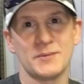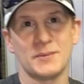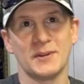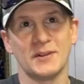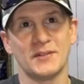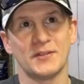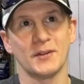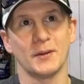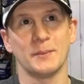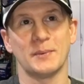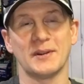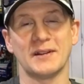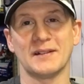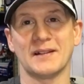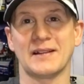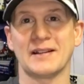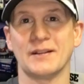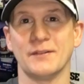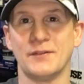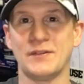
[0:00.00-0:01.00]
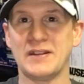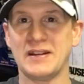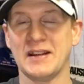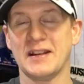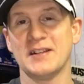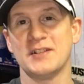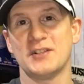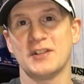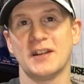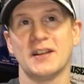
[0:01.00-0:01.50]
me of something like a
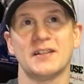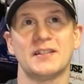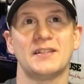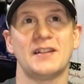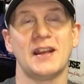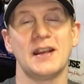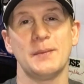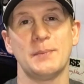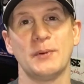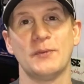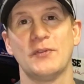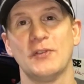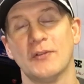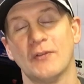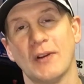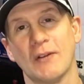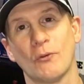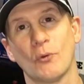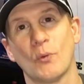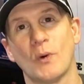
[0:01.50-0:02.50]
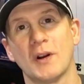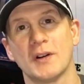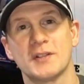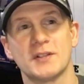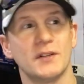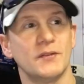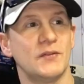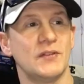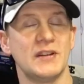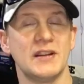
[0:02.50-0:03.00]
VHS tape. If you've ever watched
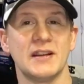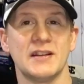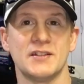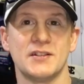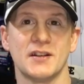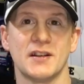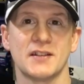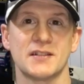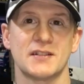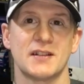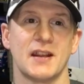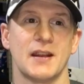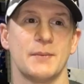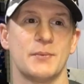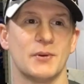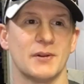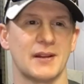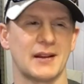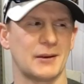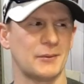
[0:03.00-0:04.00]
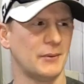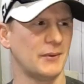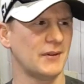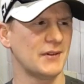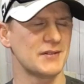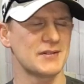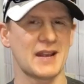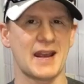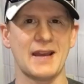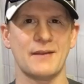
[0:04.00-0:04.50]
a VHS tape, you're like, well,
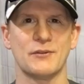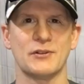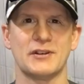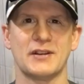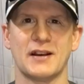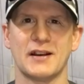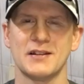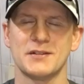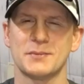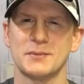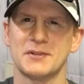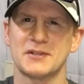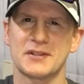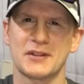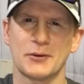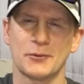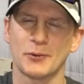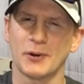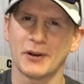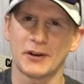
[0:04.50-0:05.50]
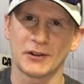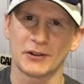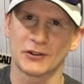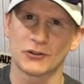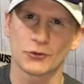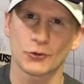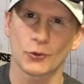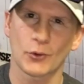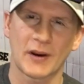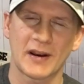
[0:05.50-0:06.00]
there's advertisements. They're running
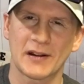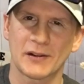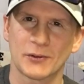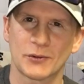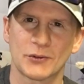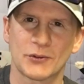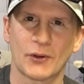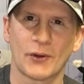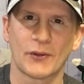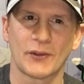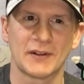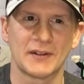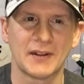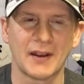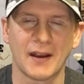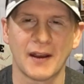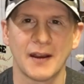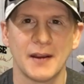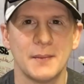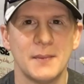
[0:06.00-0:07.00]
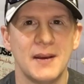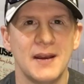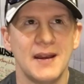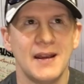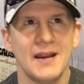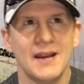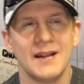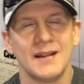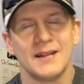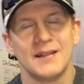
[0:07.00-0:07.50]
trailers all the time.
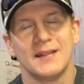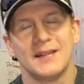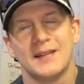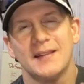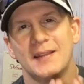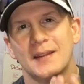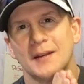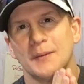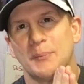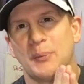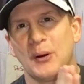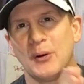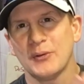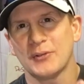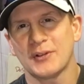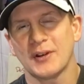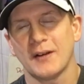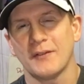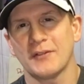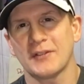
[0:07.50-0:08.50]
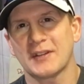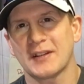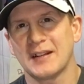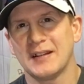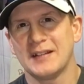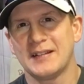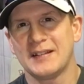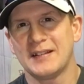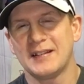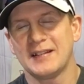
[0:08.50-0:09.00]
The post office
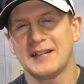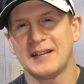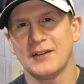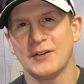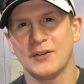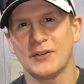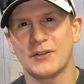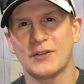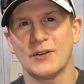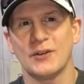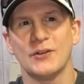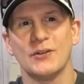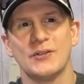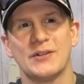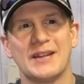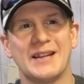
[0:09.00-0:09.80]
considers those